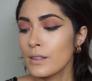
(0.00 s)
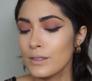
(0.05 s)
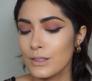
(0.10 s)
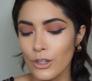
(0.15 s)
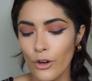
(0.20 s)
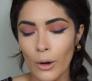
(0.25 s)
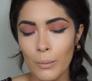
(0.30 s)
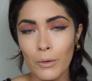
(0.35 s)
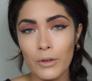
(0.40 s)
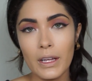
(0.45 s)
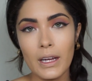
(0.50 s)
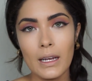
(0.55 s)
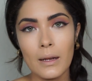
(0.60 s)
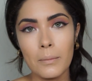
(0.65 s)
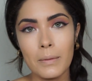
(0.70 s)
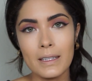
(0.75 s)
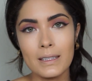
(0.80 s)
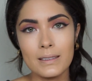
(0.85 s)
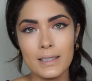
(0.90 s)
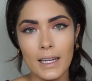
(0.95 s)
So I'm only going
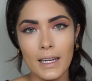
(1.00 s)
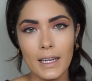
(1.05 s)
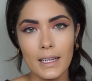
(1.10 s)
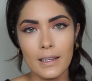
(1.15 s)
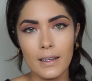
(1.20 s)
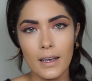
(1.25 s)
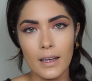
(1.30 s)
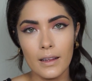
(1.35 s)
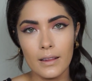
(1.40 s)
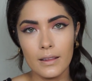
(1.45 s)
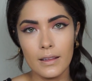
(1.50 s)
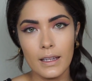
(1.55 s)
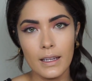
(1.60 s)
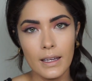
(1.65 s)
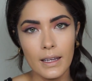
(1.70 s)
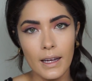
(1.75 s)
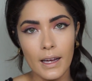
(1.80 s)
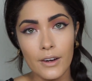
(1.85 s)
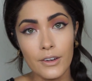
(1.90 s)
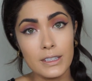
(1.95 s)
to be setting
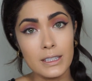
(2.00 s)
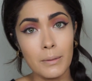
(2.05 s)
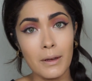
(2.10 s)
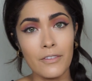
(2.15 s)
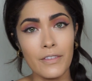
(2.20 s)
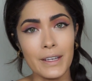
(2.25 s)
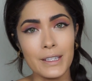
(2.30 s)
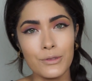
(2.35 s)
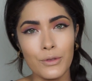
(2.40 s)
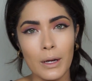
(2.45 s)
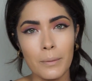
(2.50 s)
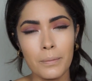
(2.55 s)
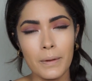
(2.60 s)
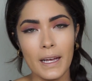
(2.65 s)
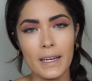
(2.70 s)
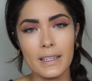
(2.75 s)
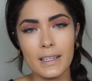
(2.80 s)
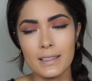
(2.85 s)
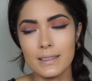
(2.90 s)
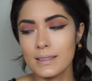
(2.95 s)
the areas of my face where I
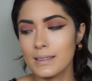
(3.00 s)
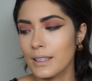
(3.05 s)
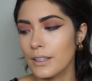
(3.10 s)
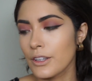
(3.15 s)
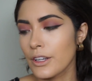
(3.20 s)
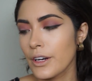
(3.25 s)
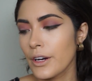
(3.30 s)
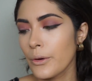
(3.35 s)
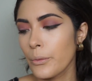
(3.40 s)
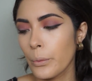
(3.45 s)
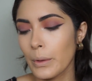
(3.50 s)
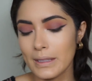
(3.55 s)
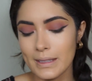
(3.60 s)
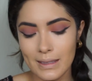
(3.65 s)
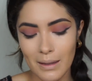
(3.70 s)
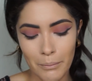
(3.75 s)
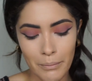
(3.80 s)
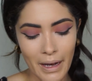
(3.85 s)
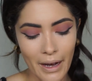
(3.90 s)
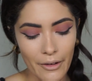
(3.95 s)
applied concealer with
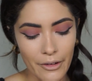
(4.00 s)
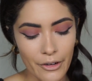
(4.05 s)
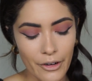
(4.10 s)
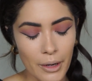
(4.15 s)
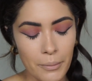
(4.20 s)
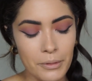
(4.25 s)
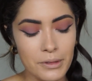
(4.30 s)
some powder.